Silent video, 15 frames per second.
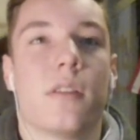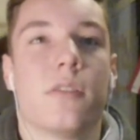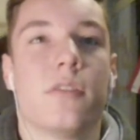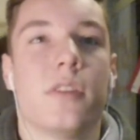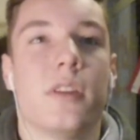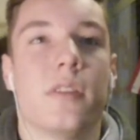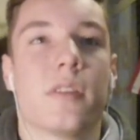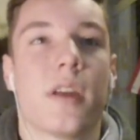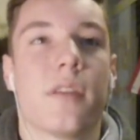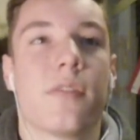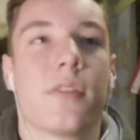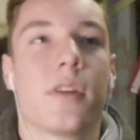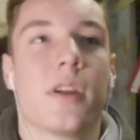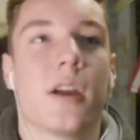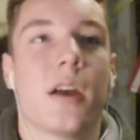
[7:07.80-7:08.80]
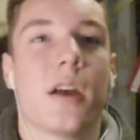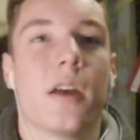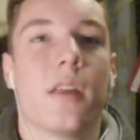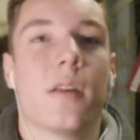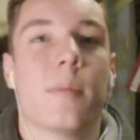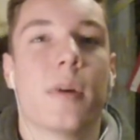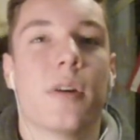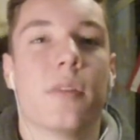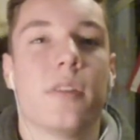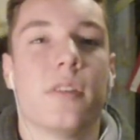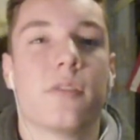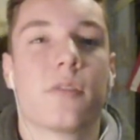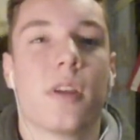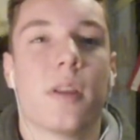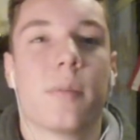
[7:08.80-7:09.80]
Jeez, I forgot about
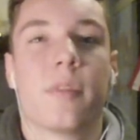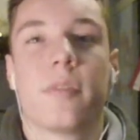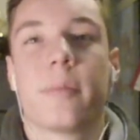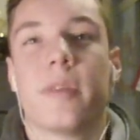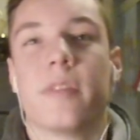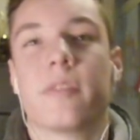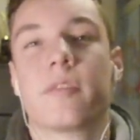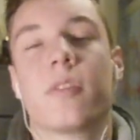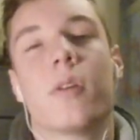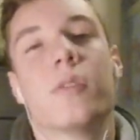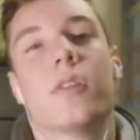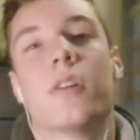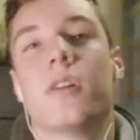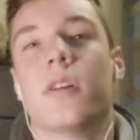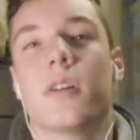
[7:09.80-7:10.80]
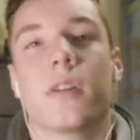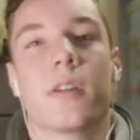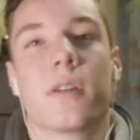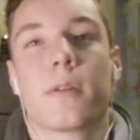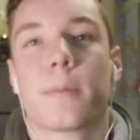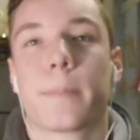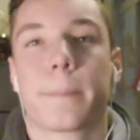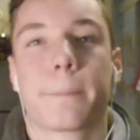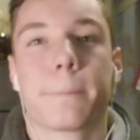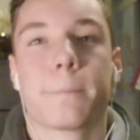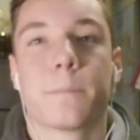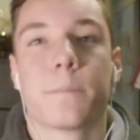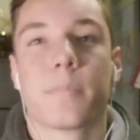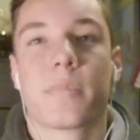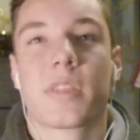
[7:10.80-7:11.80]
these trade-ups. It's been so long.
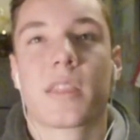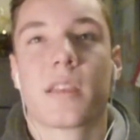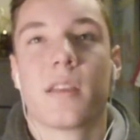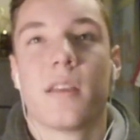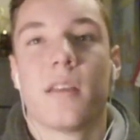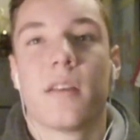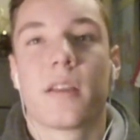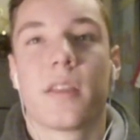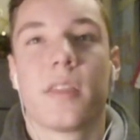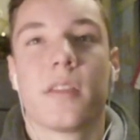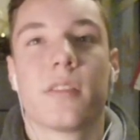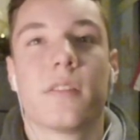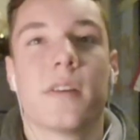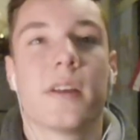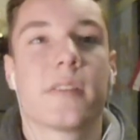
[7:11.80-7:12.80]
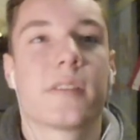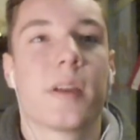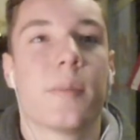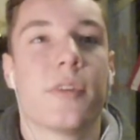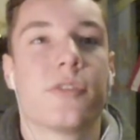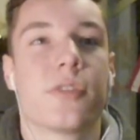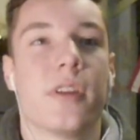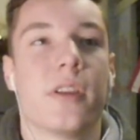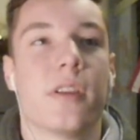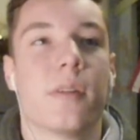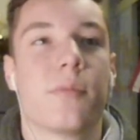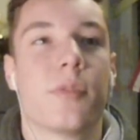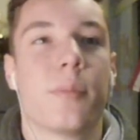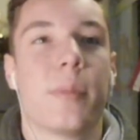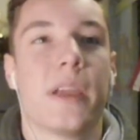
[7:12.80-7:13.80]
Like, I think the last time I traded
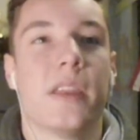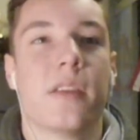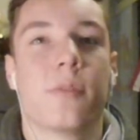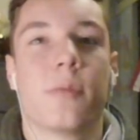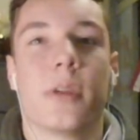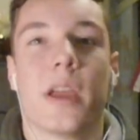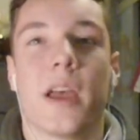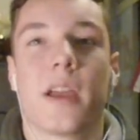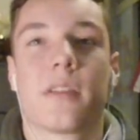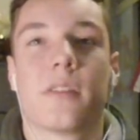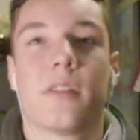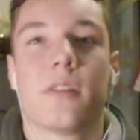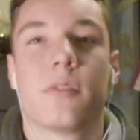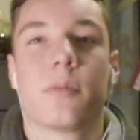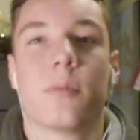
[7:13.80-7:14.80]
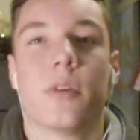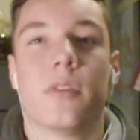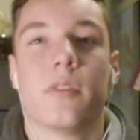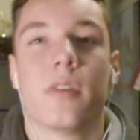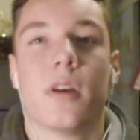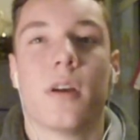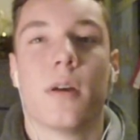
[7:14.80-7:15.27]
up for painted reactors was